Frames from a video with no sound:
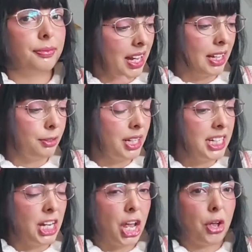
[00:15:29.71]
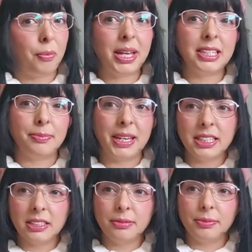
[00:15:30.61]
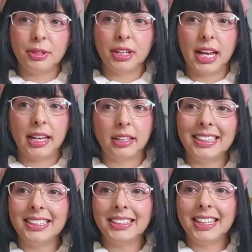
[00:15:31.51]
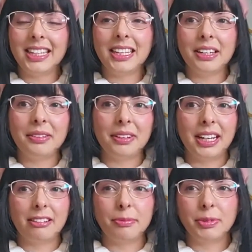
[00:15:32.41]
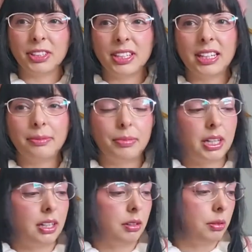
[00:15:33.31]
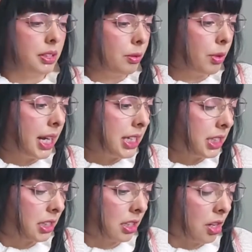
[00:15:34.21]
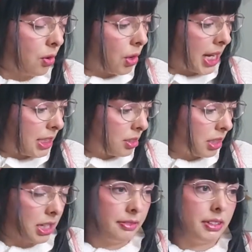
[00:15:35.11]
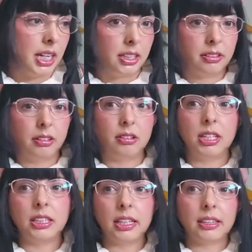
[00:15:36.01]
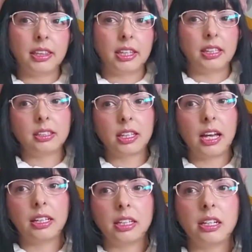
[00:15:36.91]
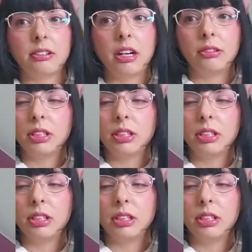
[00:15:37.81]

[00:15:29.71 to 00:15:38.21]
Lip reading: Actually no, my space is more like Disney or Harry Potter, but otherwise no, I don't have like Lolita things hanging around.